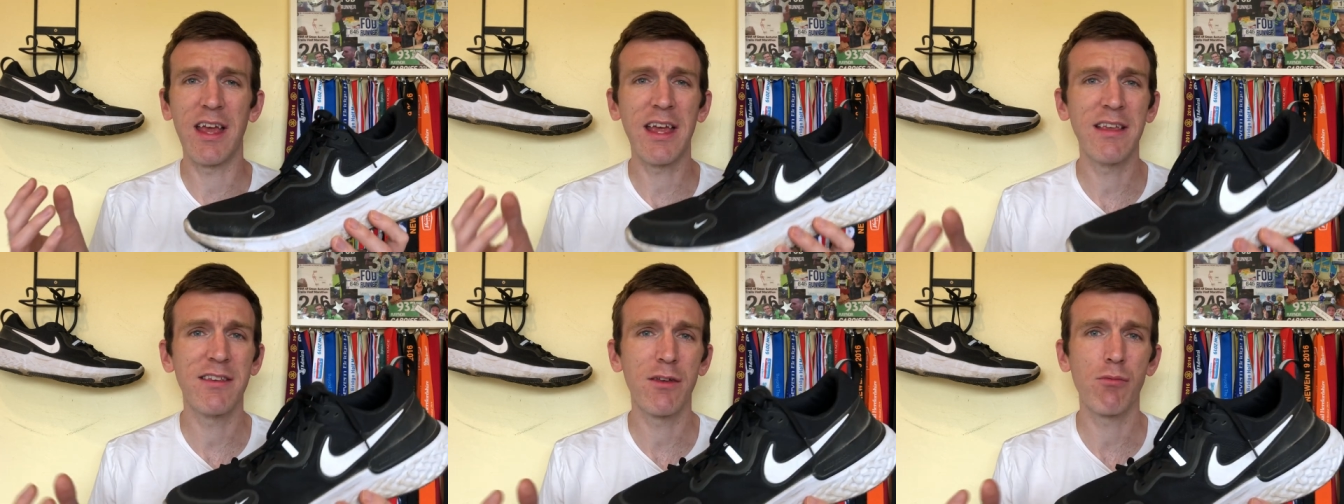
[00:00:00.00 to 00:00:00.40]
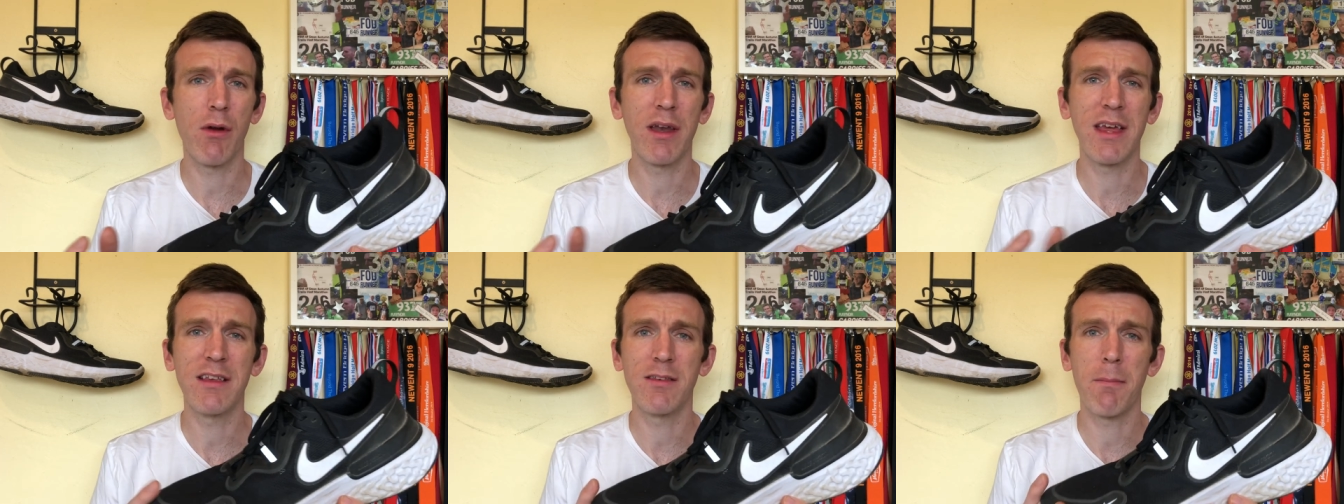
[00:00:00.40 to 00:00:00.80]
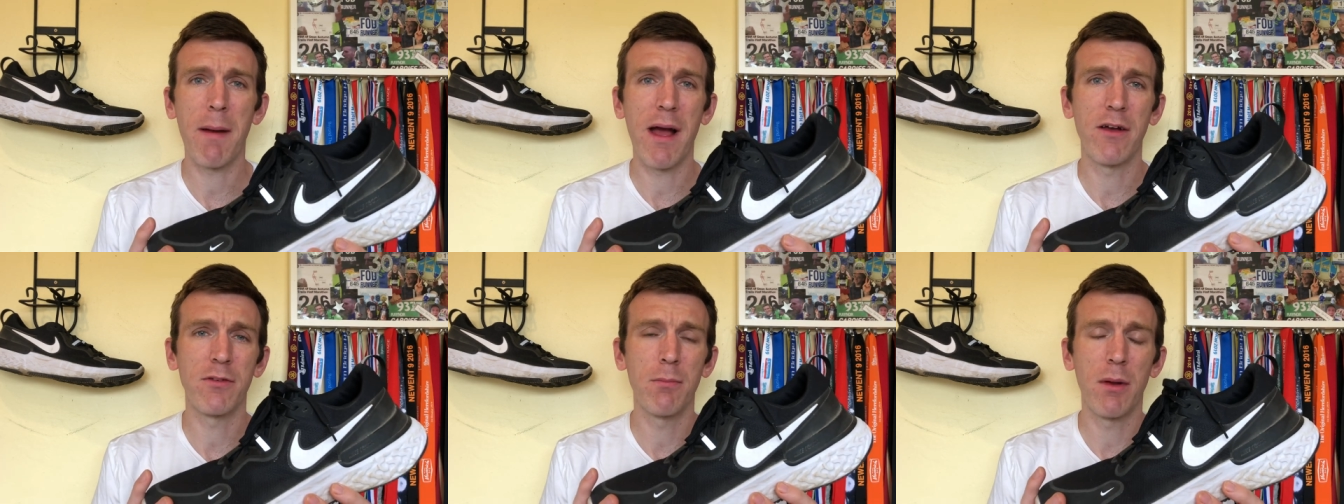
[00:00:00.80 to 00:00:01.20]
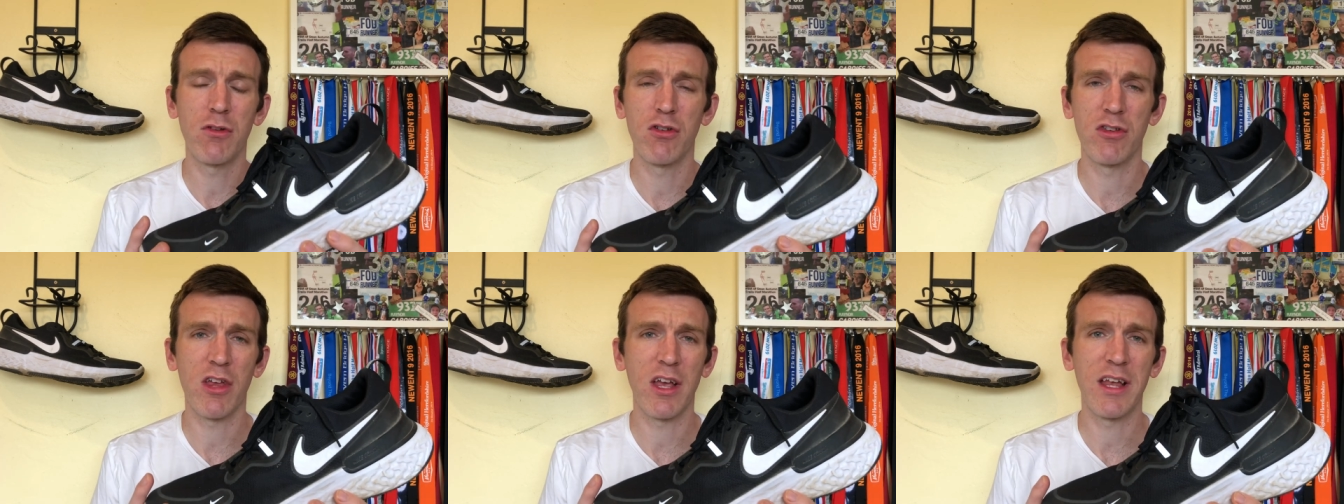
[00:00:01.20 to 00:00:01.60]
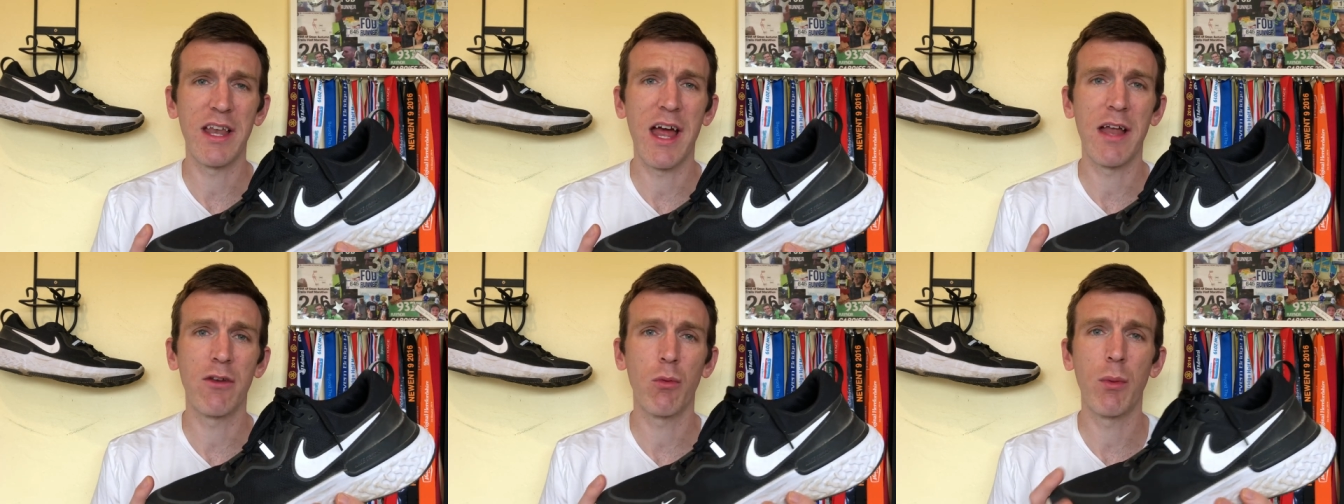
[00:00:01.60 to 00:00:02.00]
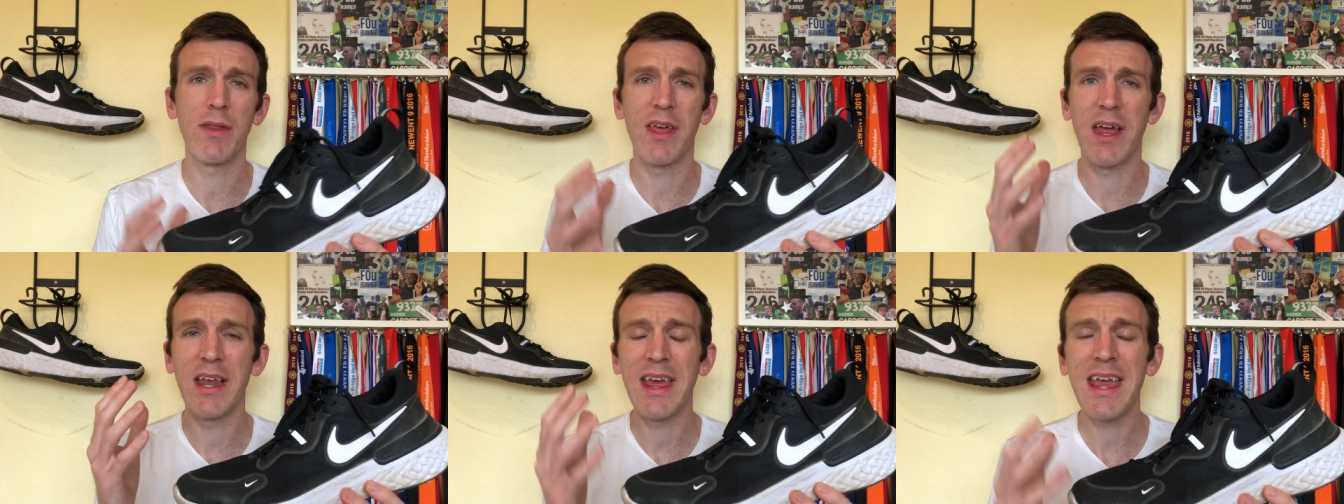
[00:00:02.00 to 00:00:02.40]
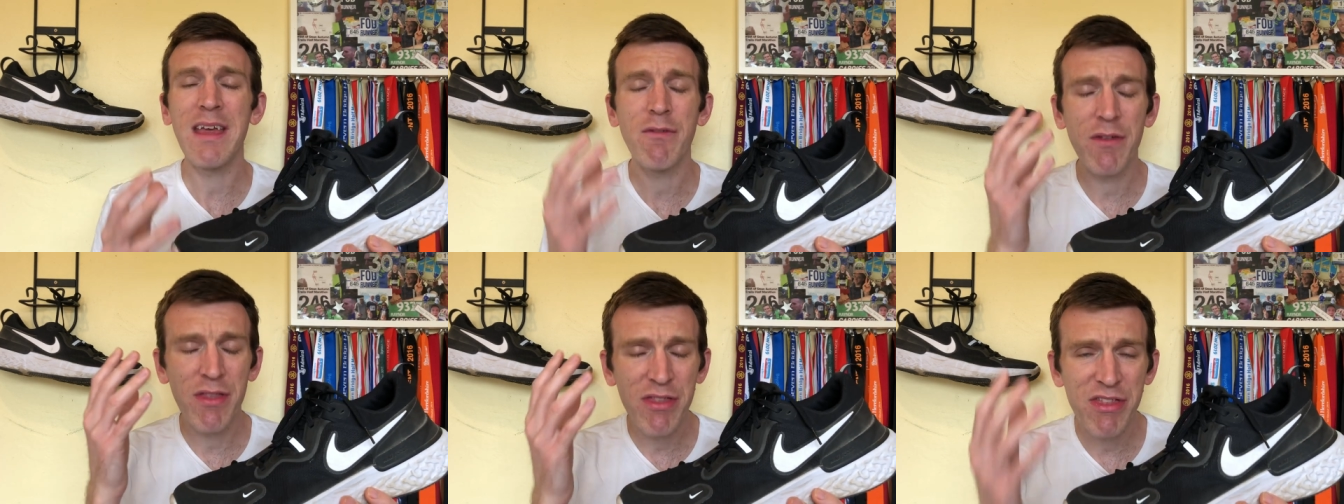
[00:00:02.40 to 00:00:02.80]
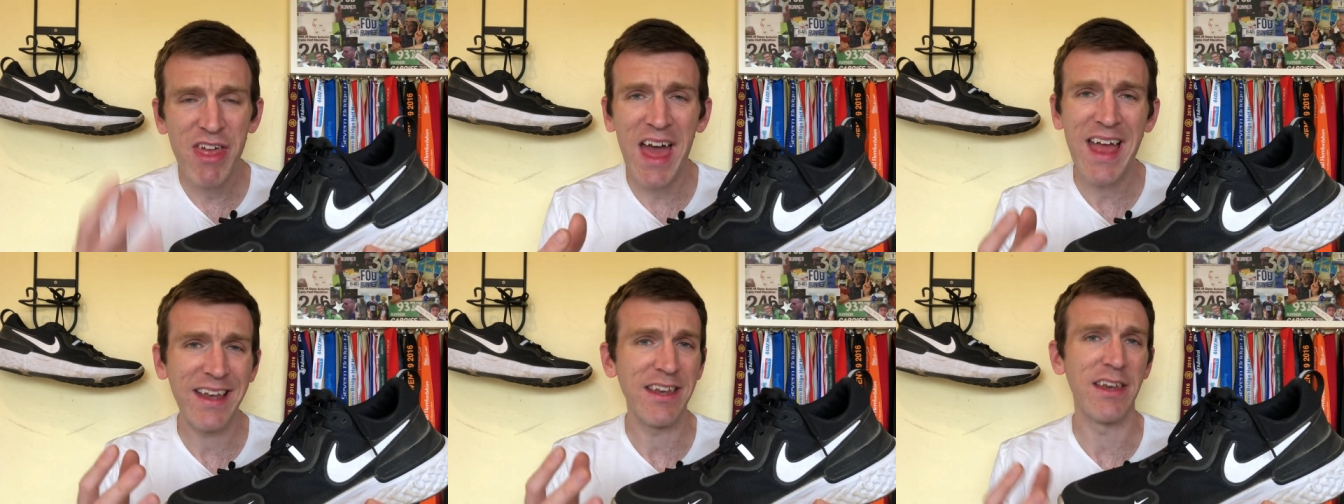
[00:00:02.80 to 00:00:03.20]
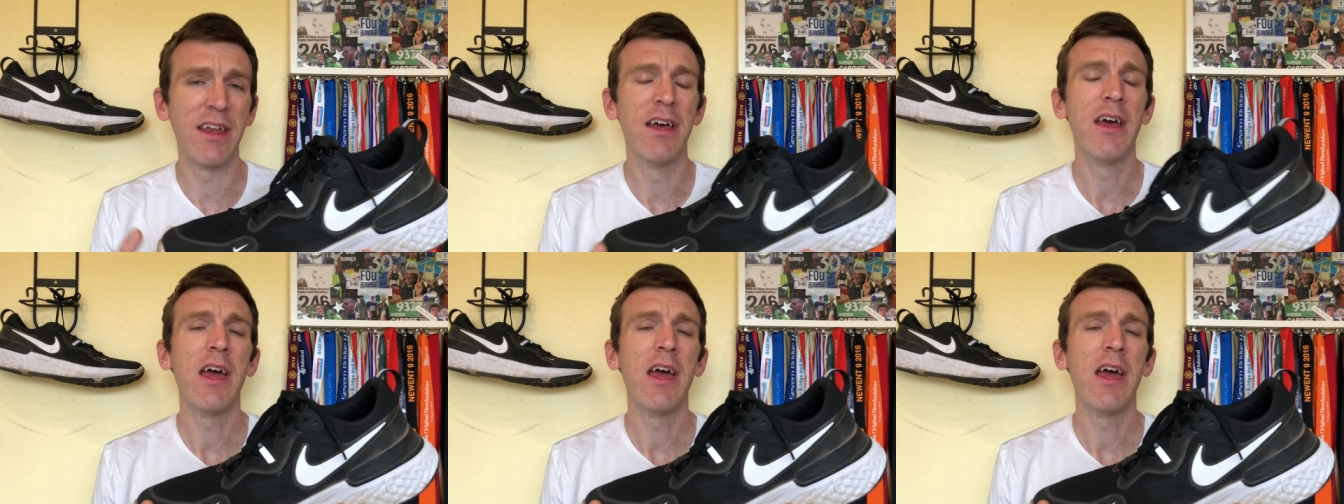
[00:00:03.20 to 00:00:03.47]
easy running is about as much as I can handle with it, and even then